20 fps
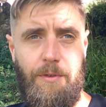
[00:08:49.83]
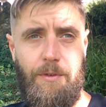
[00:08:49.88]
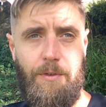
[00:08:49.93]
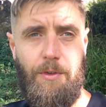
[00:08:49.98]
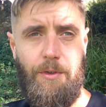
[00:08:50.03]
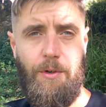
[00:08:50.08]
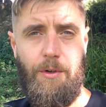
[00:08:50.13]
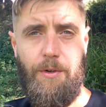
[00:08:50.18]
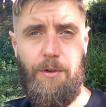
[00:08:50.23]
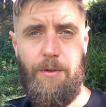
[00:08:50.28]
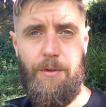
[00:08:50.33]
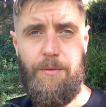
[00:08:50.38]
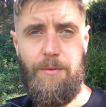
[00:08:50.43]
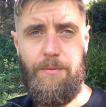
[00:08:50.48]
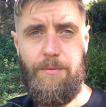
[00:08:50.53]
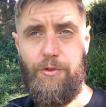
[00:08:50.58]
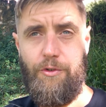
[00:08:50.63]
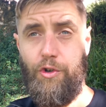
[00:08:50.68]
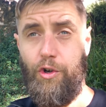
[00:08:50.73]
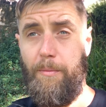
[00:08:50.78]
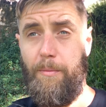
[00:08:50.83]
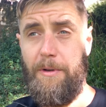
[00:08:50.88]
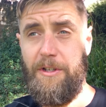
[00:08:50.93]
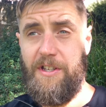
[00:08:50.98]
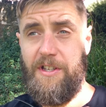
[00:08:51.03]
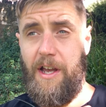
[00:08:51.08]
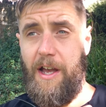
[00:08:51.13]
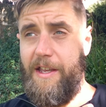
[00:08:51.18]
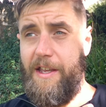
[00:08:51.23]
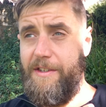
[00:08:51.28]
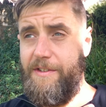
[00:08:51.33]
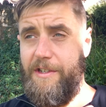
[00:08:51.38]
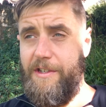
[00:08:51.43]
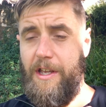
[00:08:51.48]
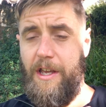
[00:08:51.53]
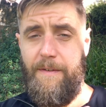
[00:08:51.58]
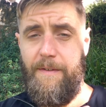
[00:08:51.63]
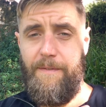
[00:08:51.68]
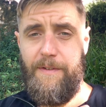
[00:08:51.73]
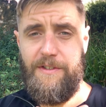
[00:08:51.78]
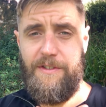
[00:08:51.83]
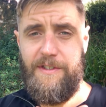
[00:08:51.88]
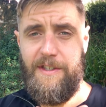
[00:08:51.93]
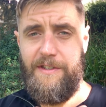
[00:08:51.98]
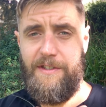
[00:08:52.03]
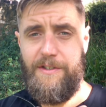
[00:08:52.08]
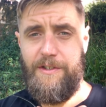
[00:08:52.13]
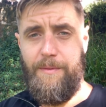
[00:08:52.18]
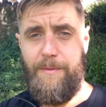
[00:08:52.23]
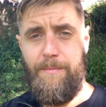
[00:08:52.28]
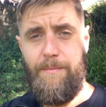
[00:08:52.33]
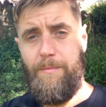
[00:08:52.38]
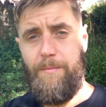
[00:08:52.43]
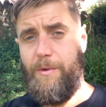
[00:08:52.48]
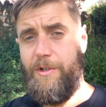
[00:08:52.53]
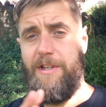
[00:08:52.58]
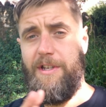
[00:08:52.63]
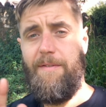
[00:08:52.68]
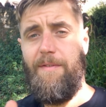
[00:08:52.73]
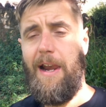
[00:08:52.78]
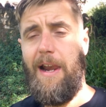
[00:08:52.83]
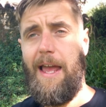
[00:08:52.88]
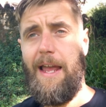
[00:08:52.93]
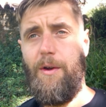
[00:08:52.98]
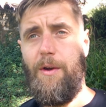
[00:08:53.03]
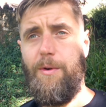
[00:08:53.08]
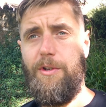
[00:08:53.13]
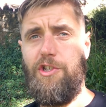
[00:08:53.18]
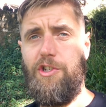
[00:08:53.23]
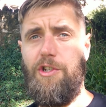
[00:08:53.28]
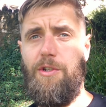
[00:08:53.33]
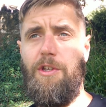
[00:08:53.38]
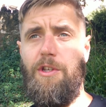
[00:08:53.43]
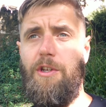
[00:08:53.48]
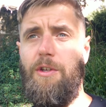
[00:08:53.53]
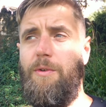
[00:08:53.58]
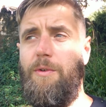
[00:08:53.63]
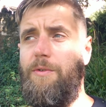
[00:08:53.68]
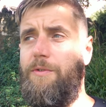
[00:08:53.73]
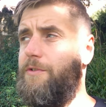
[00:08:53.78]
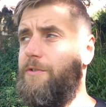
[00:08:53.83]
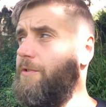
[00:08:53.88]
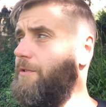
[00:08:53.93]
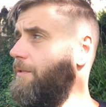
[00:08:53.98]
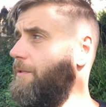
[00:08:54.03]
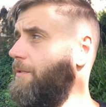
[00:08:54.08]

your traumatized nervous system, whichever language you use,